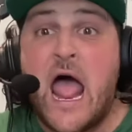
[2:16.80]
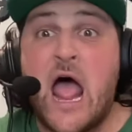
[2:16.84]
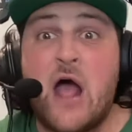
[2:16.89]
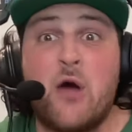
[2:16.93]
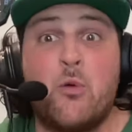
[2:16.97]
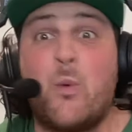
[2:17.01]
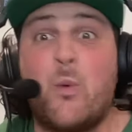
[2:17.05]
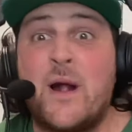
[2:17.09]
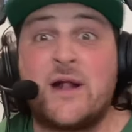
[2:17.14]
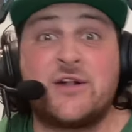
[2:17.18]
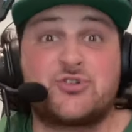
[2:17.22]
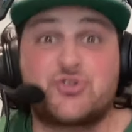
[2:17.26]

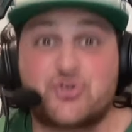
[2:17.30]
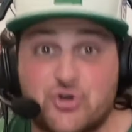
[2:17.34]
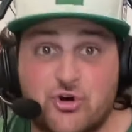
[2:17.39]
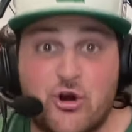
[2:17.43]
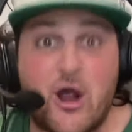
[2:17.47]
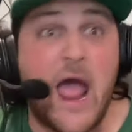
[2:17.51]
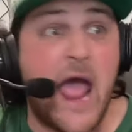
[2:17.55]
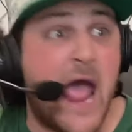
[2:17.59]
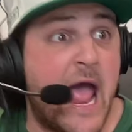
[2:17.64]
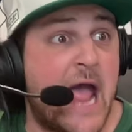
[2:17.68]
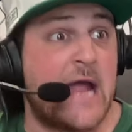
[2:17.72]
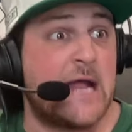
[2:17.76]
And when
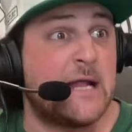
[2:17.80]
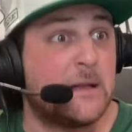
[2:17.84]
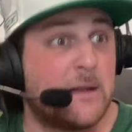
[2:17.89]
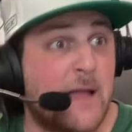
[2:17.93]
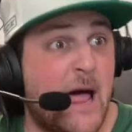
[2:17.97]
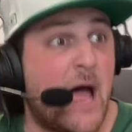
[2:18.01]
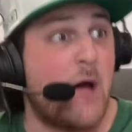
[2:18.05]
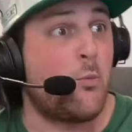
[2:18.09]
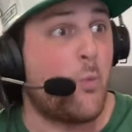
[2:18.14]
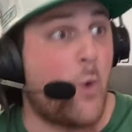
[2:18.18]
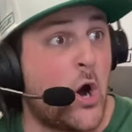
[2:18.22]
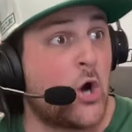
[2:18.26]
Trey
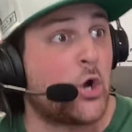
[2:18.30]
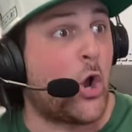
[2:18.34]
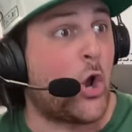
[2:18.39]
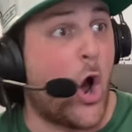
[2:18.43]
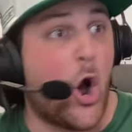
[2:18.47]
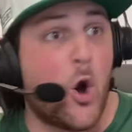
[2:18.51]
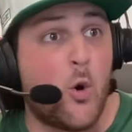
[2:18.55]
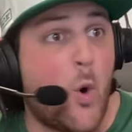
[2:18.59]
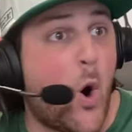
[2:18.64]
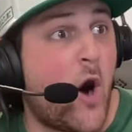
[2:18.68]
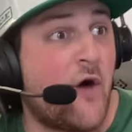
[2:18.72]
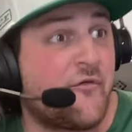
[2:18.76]
let one
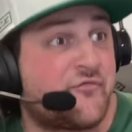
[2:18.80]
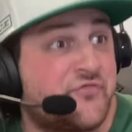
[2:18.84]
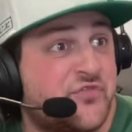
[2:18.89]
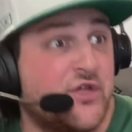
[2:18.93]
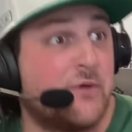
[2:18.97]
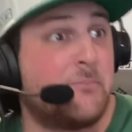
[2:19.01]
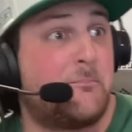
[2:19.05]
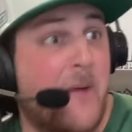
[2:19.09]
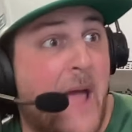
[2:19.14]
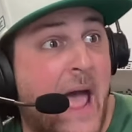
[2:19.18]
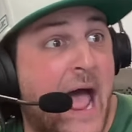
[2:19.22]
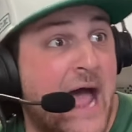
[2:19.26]
go off
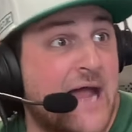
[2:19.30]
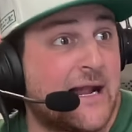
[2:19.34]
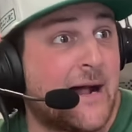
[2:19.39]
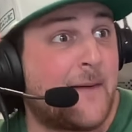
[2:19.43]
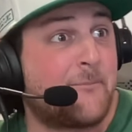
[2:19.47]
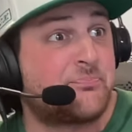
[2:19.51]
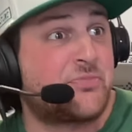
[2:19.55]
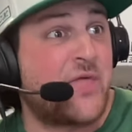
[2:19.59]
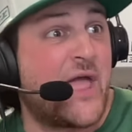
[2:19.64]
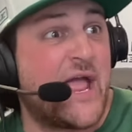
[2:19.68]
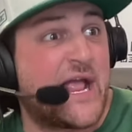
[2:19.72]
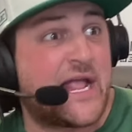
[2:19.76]
the bat,
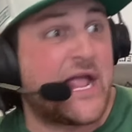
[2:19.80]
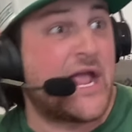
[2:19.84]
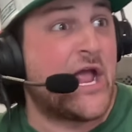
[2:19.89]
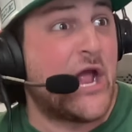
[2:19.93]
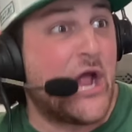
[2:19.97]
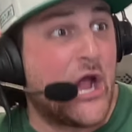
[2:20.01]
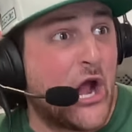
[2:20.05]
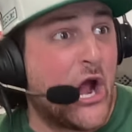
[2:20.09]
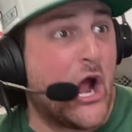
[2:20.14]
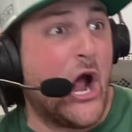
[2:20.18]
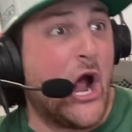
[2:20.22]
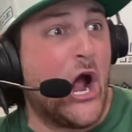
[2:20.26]
I'm thinking,
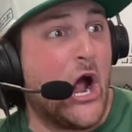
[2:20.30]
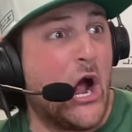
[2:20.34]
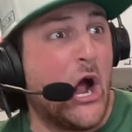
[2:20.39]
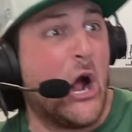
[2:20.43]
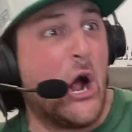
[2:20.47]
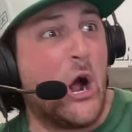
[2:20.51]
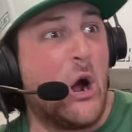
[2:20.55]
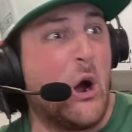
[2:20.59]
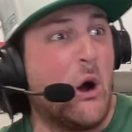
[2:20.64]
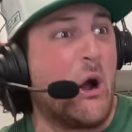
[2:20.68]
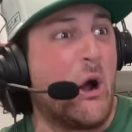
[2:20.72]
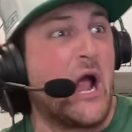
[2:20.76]
here
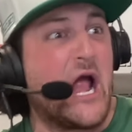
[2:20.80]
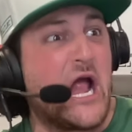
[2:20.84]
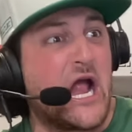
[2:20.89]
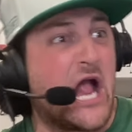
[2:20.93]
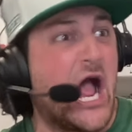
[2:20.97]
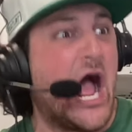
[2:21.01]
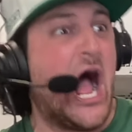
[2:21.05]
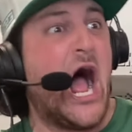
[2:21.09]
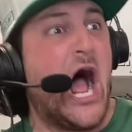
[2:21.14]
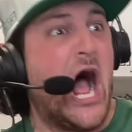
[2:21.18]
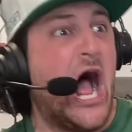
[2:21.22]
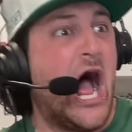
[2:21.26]
we
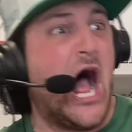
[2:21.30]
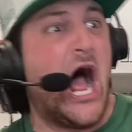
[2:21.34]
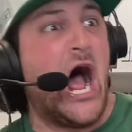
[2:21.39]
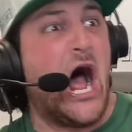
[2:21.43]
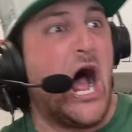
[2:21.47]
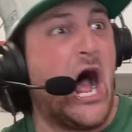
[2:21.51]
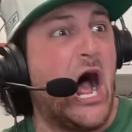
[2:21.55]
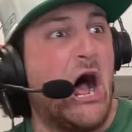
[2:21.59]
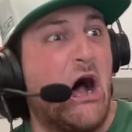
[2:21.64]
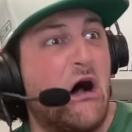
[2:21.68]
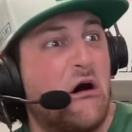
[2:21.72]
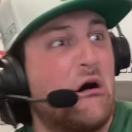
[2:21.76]

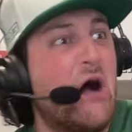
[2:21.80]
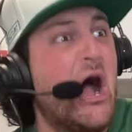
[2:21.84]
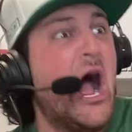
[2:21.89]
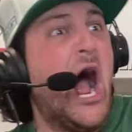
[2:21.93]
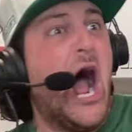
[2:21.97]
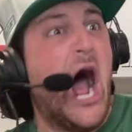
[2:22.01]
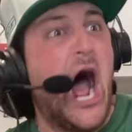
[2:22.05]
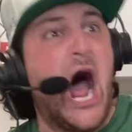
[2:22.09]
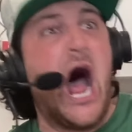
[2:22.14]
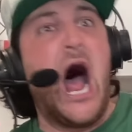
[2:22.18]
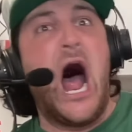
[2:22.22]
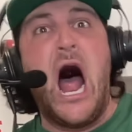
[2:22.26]

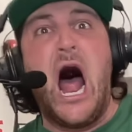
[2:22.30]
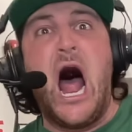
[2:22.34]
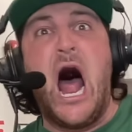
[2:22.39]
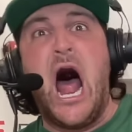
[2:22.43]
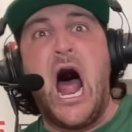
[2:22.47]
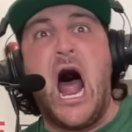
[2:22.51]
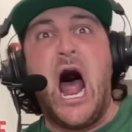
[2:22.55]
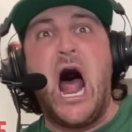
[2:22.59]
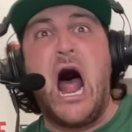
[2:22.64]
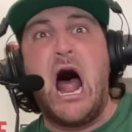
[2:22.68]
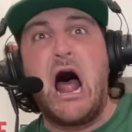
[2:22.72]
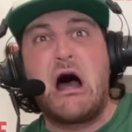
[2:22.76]
go.
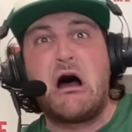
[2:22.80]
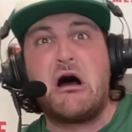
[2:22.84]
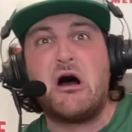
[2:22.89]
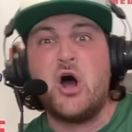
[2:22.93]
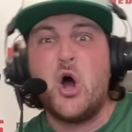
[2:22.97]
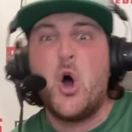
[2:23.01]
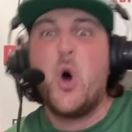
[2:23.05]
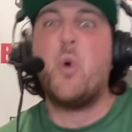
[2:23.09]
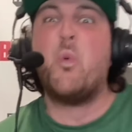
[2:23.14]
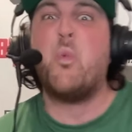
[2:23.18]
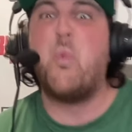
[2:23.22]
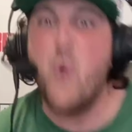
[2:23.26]
Oh,
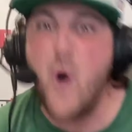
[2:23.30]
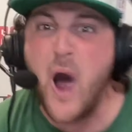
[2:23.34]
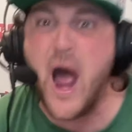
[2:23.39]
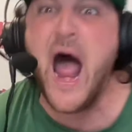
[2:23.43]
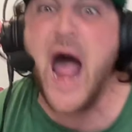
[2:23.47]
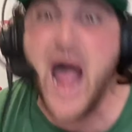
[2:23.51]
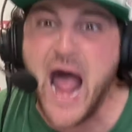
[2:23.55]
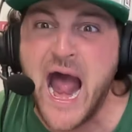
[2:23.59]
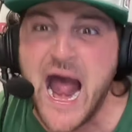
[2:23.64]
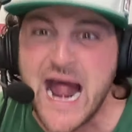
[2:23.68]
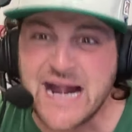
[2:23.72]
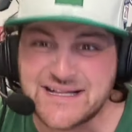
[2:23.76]

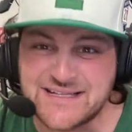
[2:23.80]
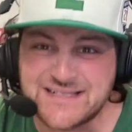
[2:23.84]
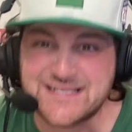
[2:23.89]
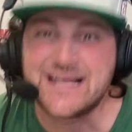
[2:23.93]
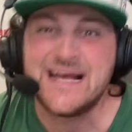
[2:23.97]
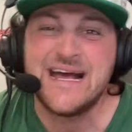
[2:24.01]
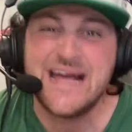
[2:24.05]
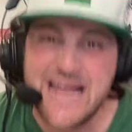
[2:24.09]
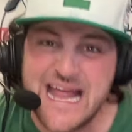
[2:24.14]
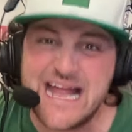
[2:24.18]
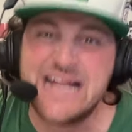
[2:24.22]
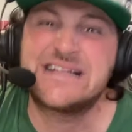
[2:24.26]
what?
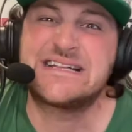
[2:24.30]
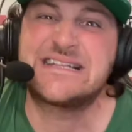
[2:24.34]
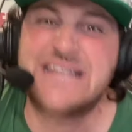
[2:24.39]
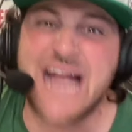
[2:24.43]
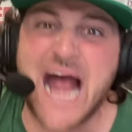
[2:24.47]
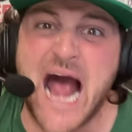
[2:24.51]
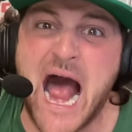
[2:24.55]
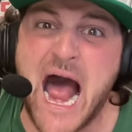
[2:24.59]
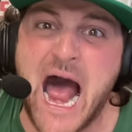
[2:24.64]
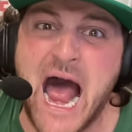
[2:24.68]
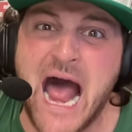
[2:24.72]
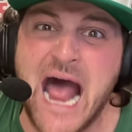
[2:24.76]
It
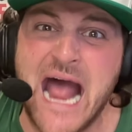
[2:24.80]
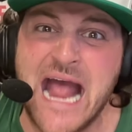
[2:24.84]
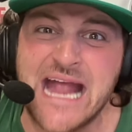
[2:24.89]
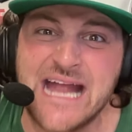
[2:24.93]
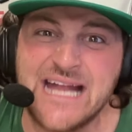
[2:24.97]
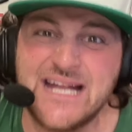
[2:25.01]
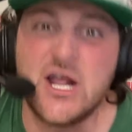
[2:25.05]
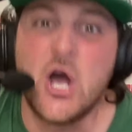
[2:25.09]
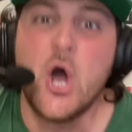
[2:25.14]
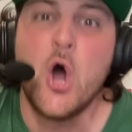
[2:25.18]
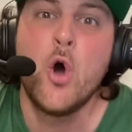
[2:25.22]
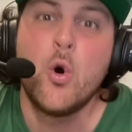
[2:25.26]

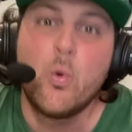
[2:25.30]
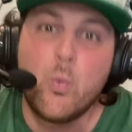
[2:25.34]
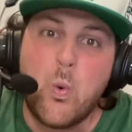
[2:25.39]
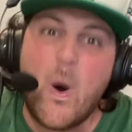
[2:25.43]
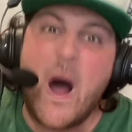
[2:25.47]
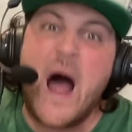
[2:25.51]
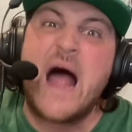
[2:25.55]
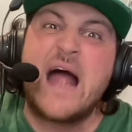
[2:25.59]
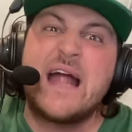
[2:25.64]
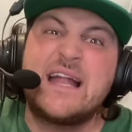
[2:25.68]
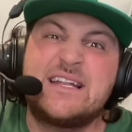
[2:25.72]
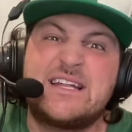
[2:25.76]
died?
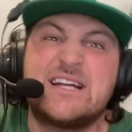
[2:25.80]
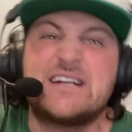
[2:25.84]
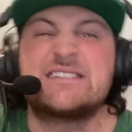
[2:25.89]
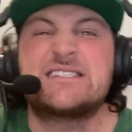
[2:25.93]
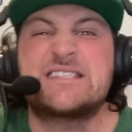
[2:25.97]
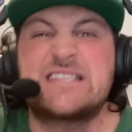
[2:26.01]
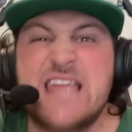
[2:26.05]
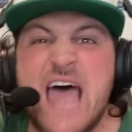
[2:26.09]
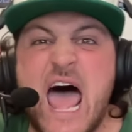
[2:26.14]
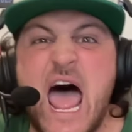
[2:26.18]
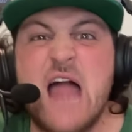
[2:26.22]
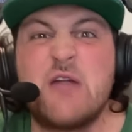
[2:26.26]
Why
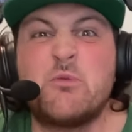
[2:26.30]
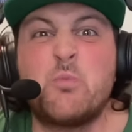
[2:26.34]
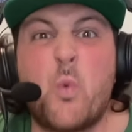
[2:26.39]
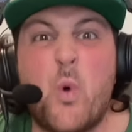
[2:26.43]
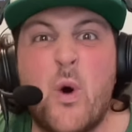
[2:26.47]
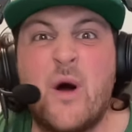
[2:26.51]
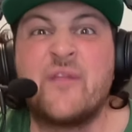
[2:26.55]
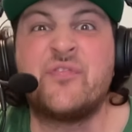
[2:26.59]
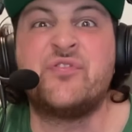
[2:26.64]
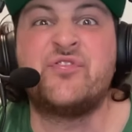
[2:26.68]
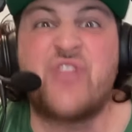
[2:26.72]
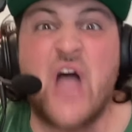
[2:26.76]
does that
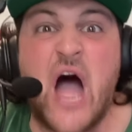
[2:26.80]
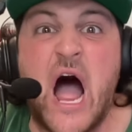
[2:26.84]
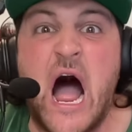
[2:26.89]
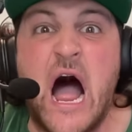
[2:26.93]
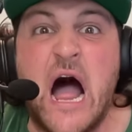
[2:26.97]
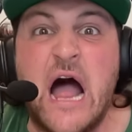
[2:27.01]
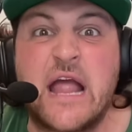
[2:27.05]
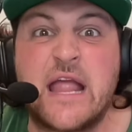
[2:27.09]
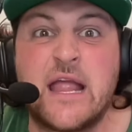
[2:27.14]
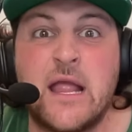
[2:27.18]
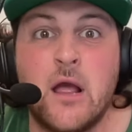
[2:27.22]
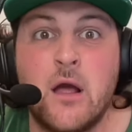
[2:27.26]
one
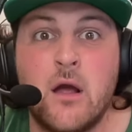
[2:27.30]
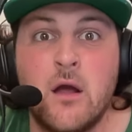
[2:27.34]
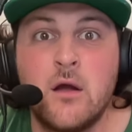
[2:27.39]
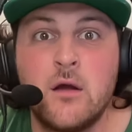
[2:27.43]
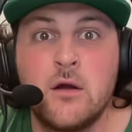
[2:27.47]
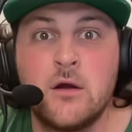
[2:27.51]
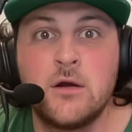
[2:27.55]
die?